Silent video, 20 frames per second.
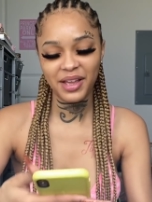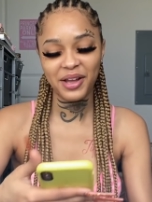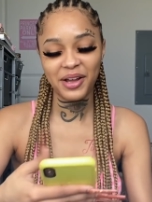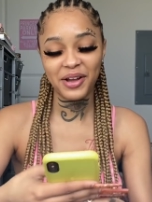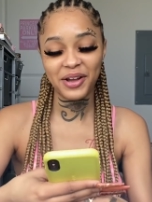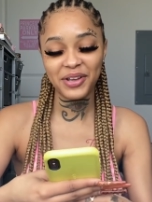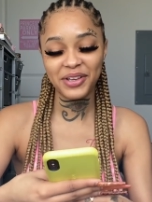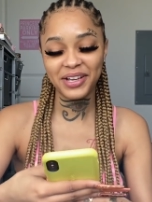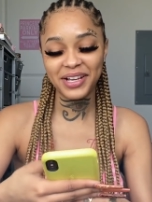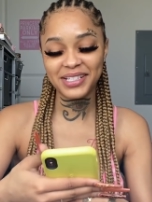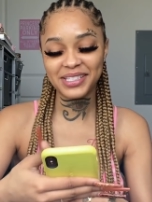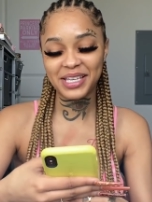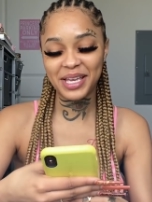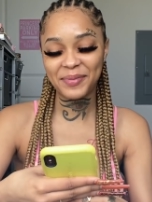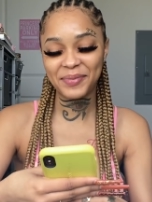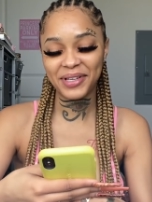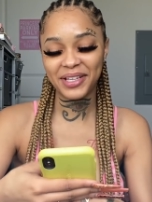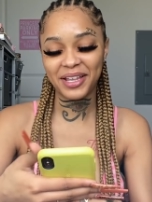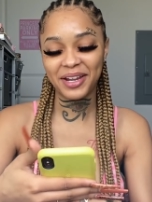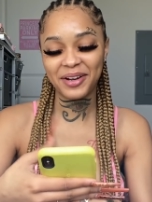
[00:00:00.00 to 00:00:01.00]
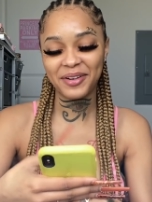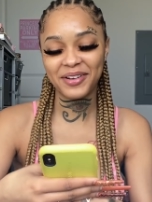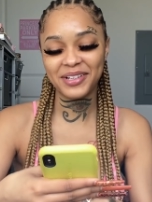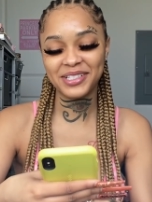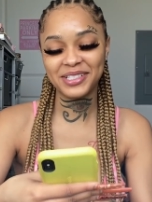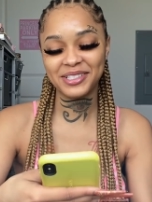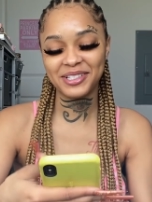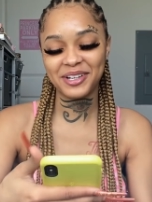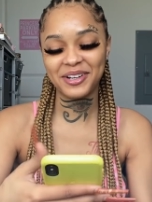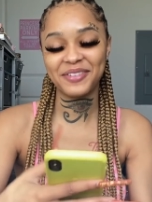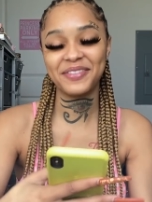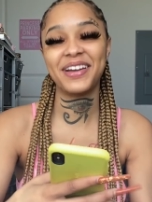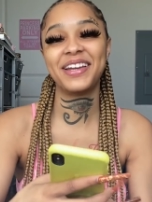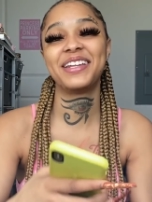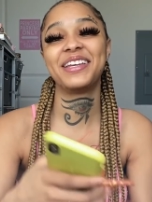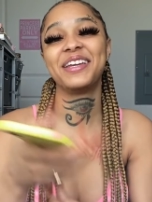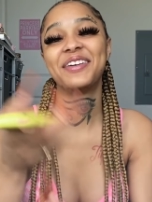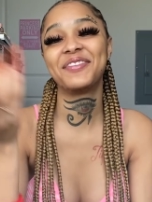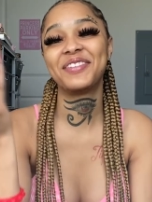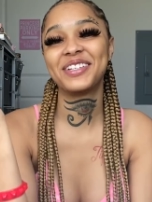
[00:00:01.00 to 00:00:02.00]
All you guys gave me a lot of questions
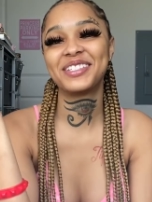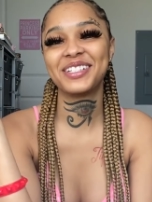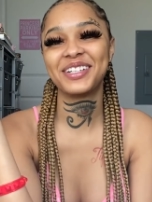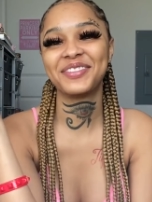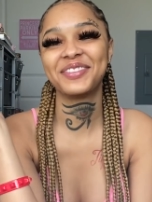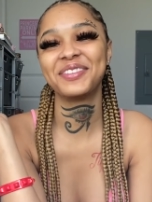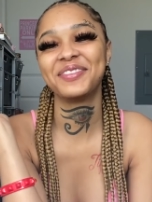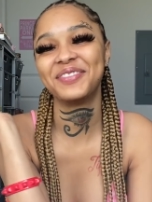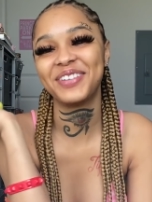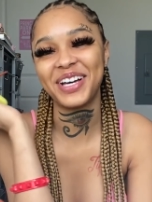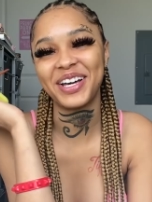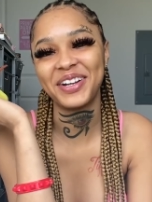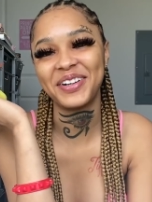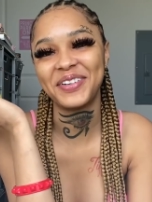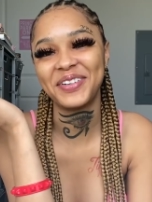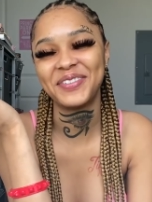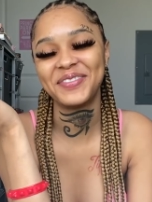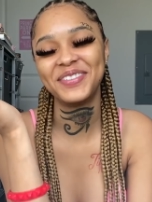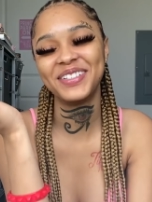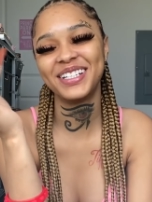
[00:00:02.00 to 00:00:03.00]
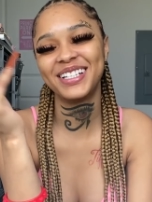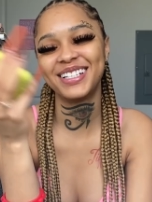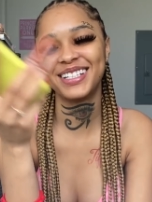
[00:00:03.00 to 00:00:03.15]
already. I'm gonna start from the bottom.